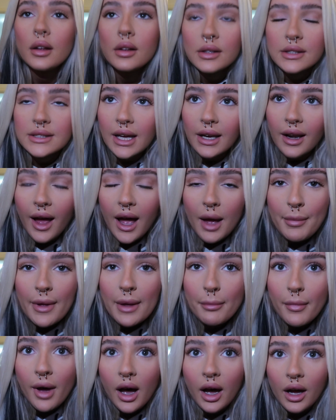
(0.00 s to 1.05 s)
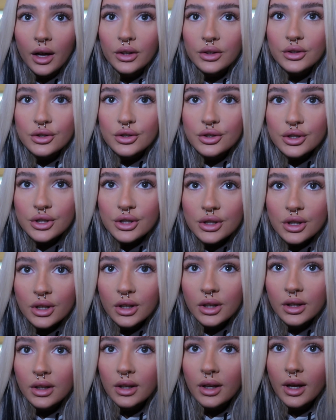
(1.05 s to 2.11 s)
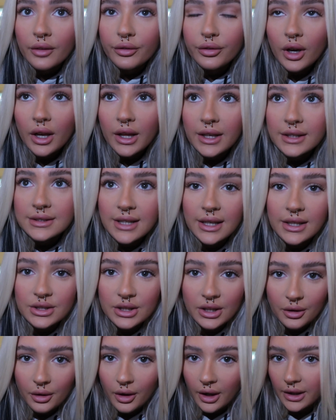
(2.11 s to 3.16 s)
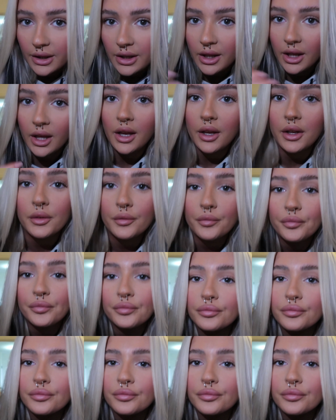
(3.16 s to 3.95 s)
Is that light a bit much? I feel like it's actually quite cute.